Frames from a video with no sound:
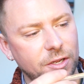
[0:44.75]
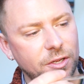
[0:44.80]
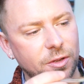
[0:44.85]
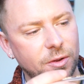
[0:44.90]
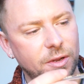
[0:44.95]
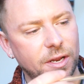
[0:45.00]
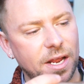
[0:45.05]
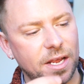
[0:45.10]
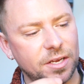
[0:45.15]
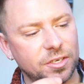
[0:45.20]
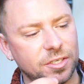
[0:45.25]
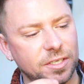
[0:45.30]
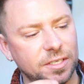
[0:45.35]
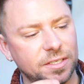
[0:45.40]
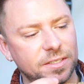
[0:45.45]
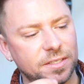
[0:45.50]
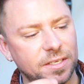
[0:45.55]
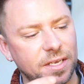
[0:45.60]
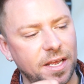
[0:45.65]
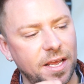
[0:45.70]
you can actually
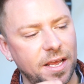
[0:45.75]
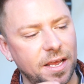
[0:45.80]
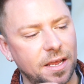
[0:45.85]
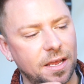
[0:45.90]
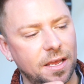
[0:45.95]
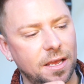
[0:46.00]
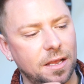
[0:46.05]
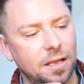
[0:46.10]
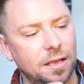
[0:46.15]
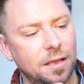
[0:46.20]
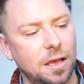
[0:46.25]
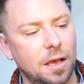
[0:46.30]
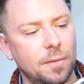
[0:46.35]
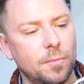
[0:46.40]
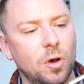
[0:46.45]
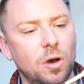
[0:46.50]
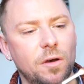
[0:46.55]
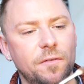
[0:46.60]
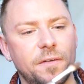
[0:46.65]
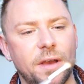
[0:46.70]
see it
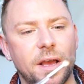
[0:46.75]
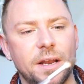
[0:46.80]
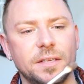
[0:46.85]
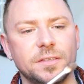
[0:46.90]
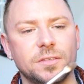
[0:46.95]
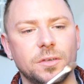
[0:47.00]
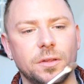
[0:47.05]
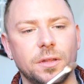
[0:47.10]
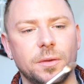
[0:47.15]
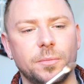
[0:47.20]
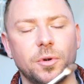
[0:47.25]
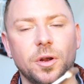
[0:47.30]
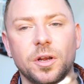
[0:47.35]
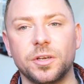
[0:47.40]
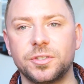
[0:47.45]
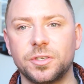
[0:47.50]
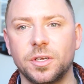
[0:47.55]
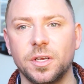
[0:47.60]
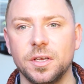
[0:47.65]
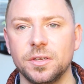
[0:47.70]
come off and it's on the
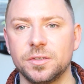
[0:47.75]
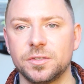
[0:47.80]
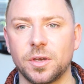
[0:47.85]
brush.